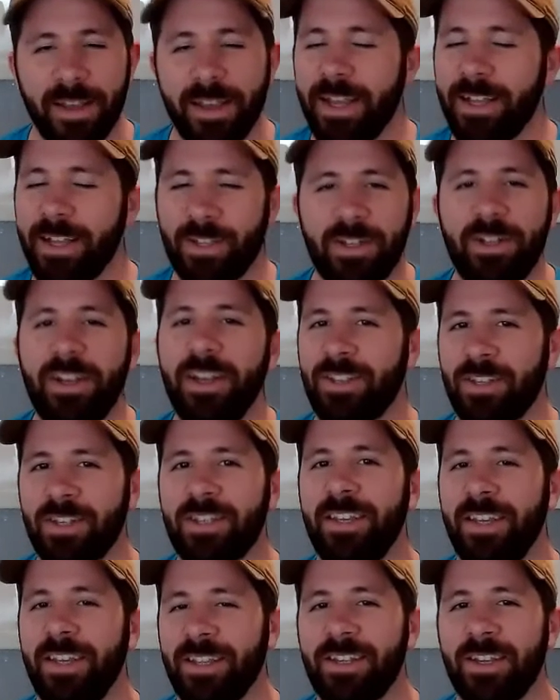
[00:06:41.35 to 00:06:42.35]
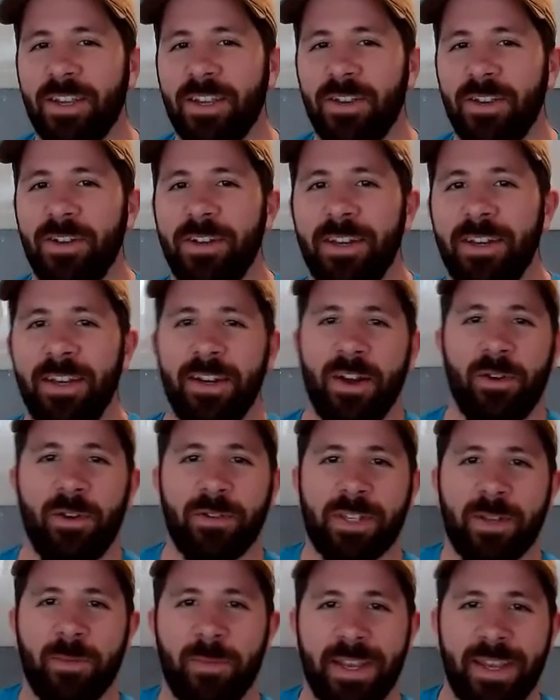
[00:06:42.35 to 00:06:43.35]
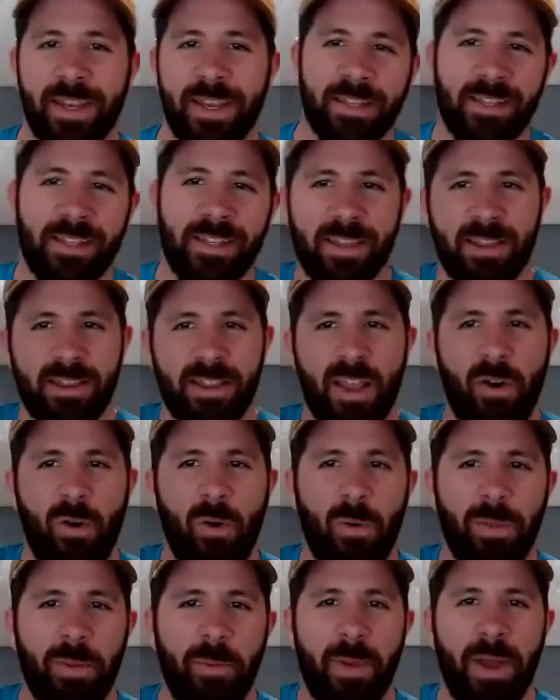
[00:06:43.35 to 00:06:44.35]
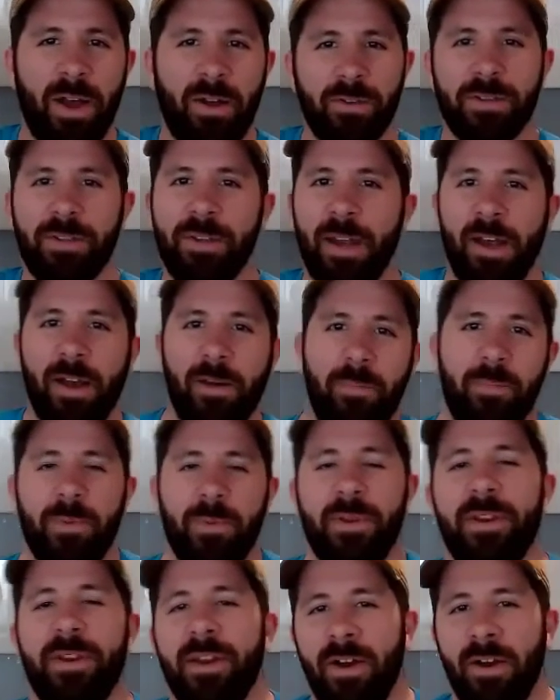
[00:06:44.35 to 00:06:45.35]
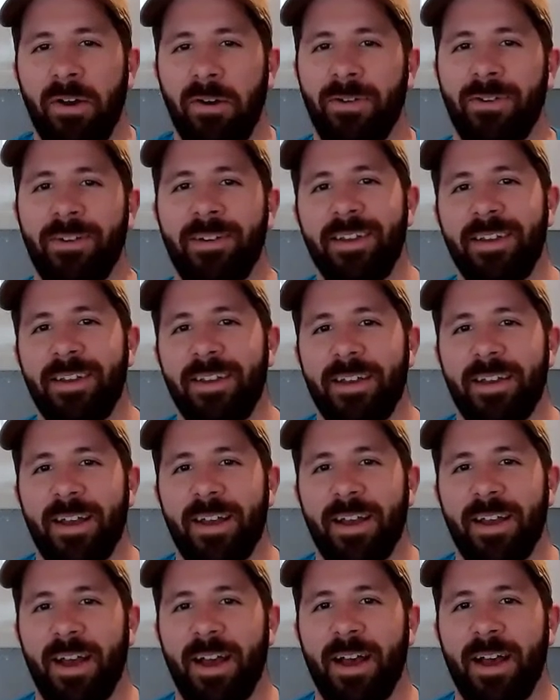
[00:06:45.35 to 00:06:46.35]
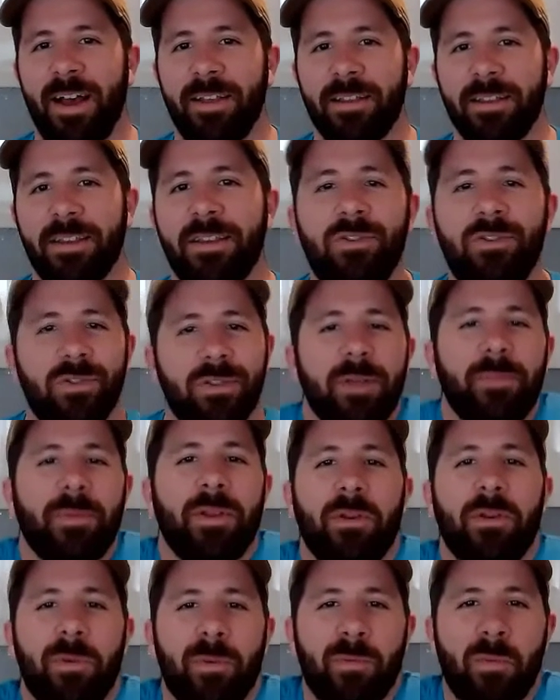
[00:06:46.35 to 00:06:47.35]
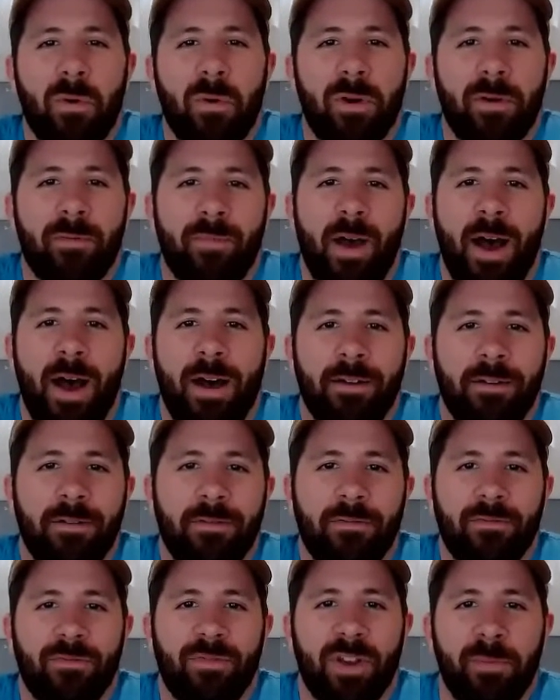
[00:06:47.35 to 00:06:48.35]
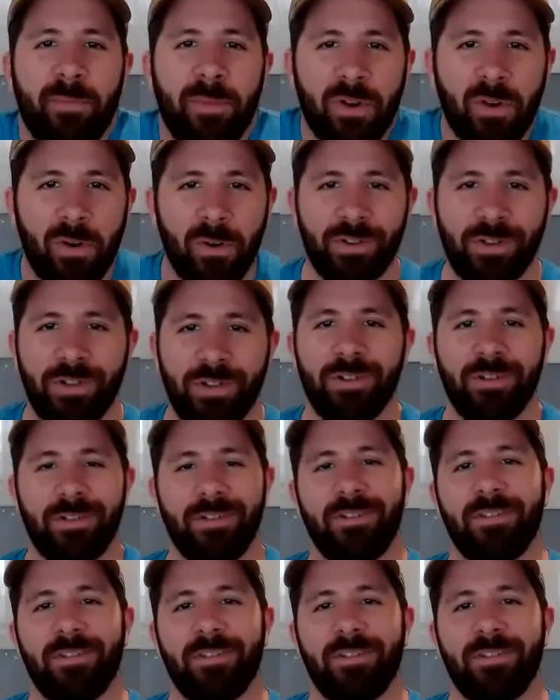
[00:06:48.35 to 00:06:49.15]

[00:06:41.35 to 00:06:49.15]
It's good. It's a good, someone gets it, they hold the belt up, Can you tell me a little bit more about Ringba culture?